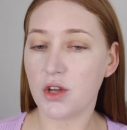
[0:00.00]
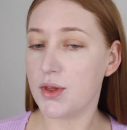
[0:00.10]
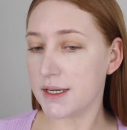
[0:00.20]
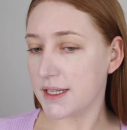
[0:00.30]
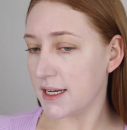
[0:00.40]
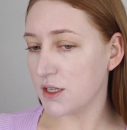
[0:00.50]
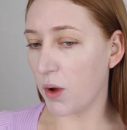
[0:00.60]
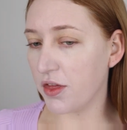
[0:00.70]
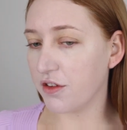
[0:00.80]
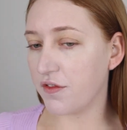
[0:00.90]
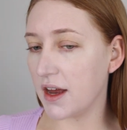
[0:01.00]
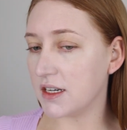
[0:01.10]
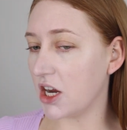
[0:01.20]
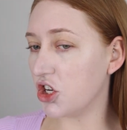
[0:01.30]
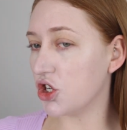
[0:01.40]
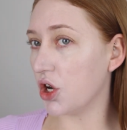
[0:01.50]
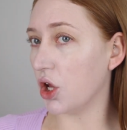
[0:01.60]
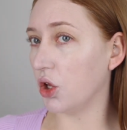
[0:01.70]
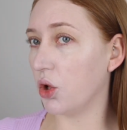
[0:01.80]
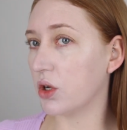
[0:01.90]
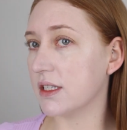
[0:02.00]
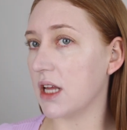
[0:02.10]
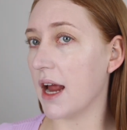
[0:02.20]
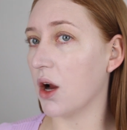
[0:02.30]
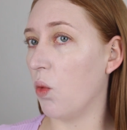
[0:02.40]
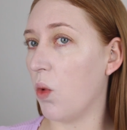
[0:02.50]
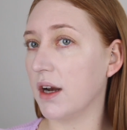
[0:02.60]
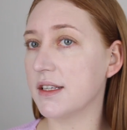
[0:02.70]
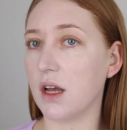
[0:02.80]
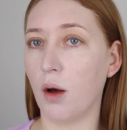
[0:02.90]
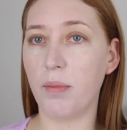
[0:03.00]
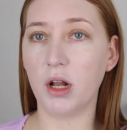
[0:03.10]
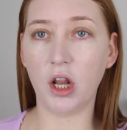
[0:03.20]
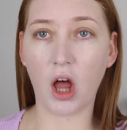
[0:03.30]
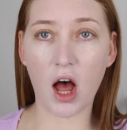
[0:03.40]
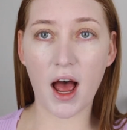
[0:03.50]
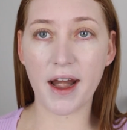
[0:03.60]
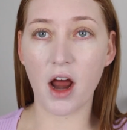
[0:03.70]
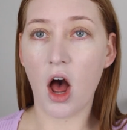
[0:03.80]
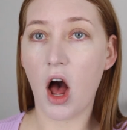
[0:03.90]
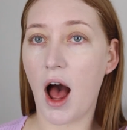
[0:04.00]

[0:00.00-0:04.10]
so this is what the foundation looks like once applied.